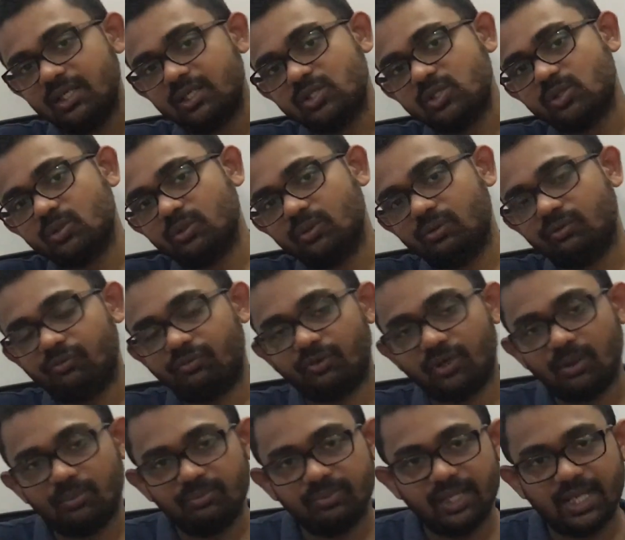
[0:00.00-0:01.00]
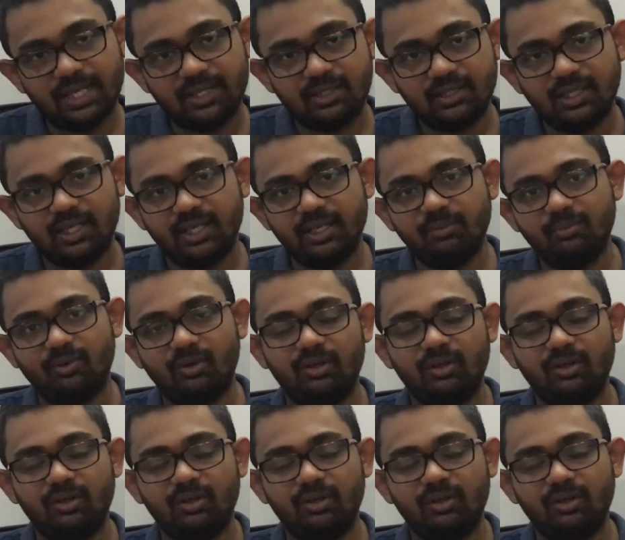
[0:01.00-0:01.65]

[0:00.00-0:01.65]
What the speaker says: So from that time